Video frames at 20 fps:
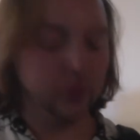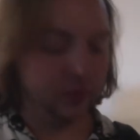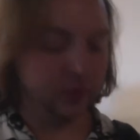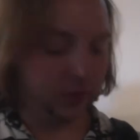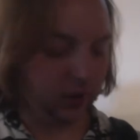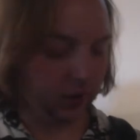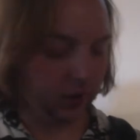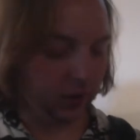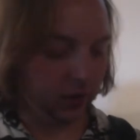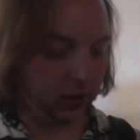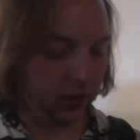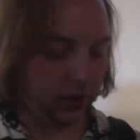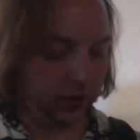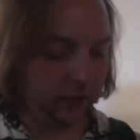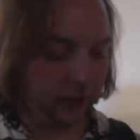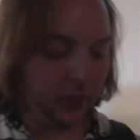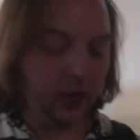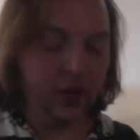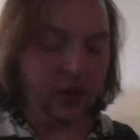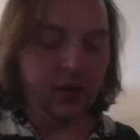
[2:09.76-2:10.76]
Alright,
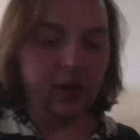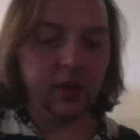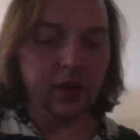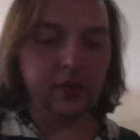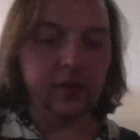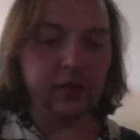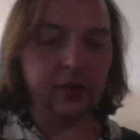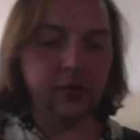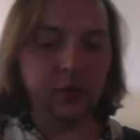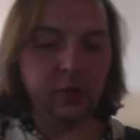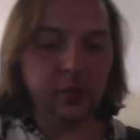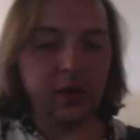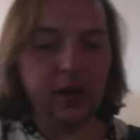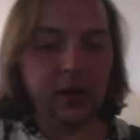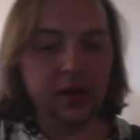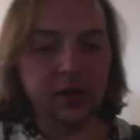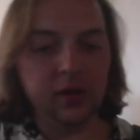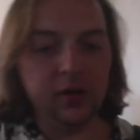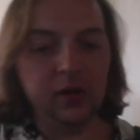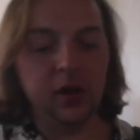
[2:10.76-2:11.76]
and then from that you
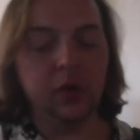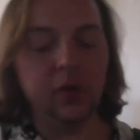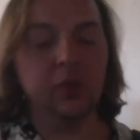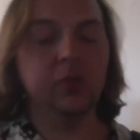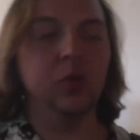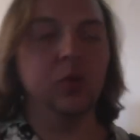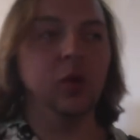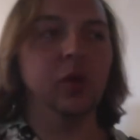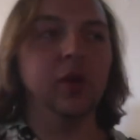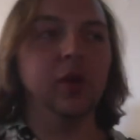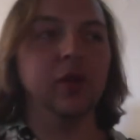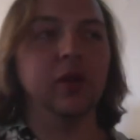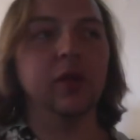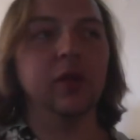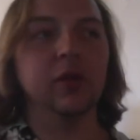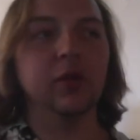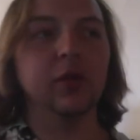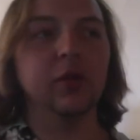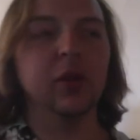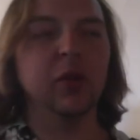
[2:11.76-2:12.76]
go, well, this isn't
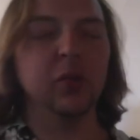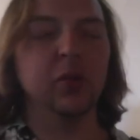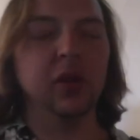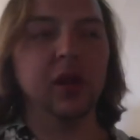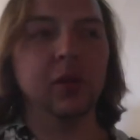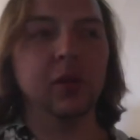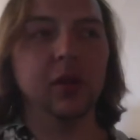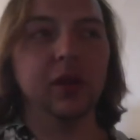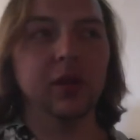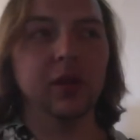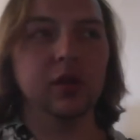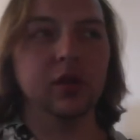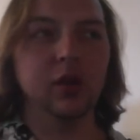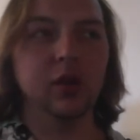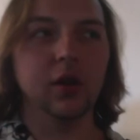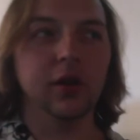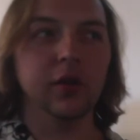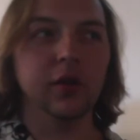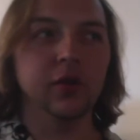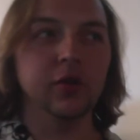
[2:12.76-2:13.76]
really played by the
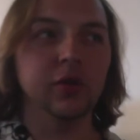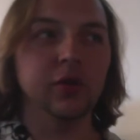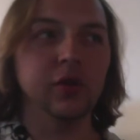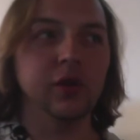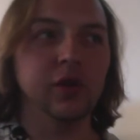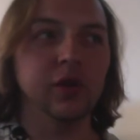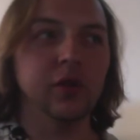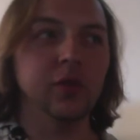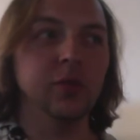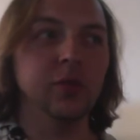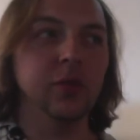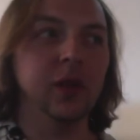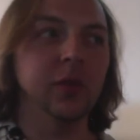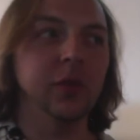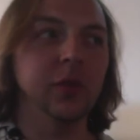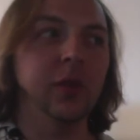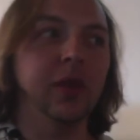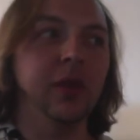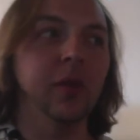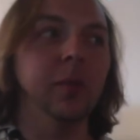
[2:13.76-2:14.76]
guitarist, it's played by the
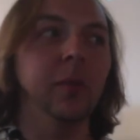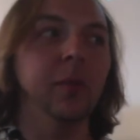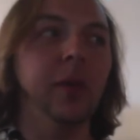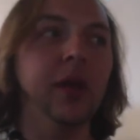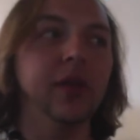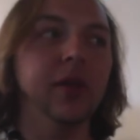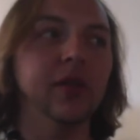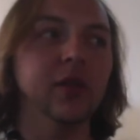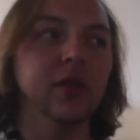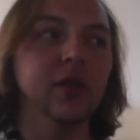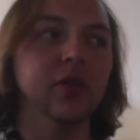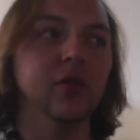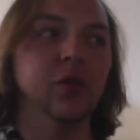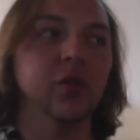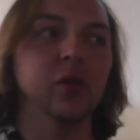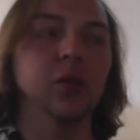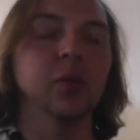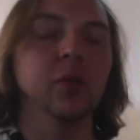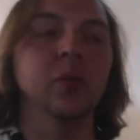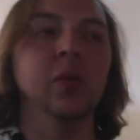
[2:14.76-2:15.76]
bassist or,
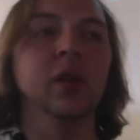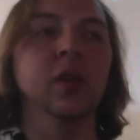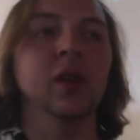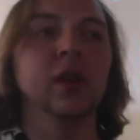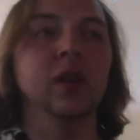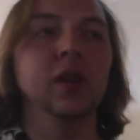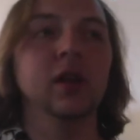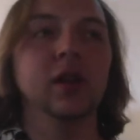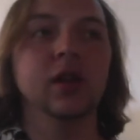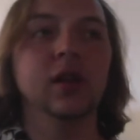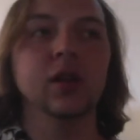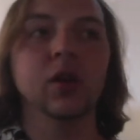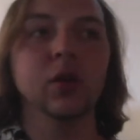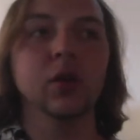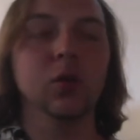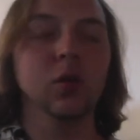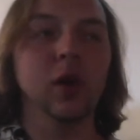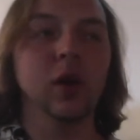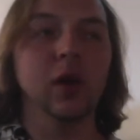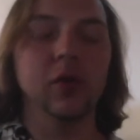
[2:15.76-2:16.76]
you know,
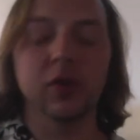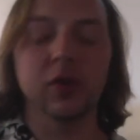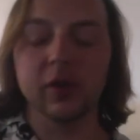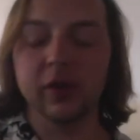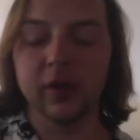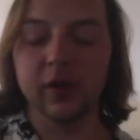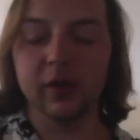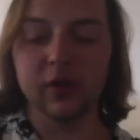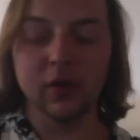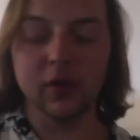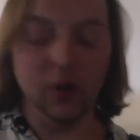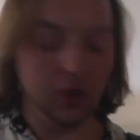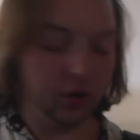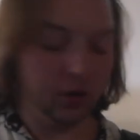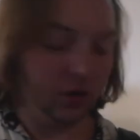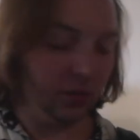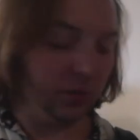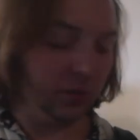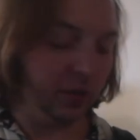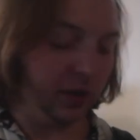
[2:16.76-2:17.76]
whoever in this song,
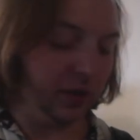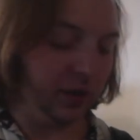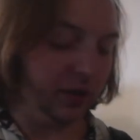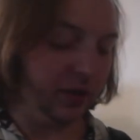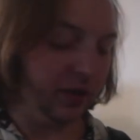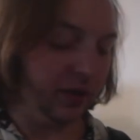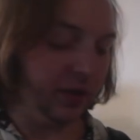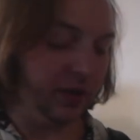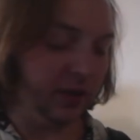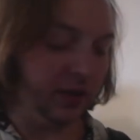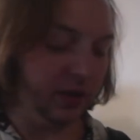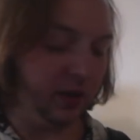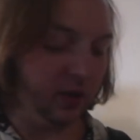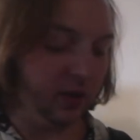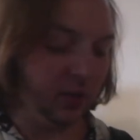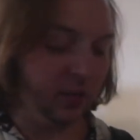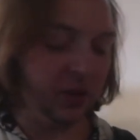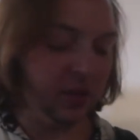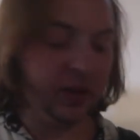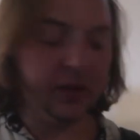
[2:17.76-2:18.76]
but you can
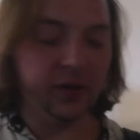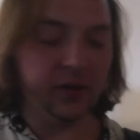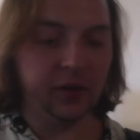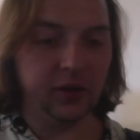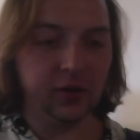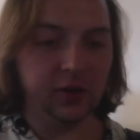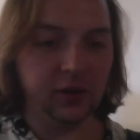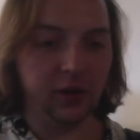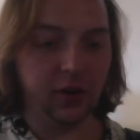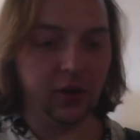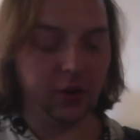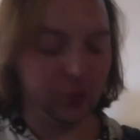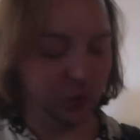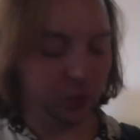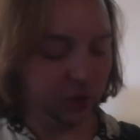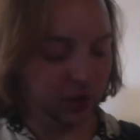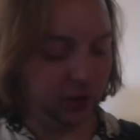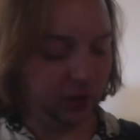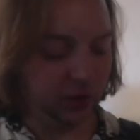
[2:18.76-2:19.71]
play as the guitarist pretty easily.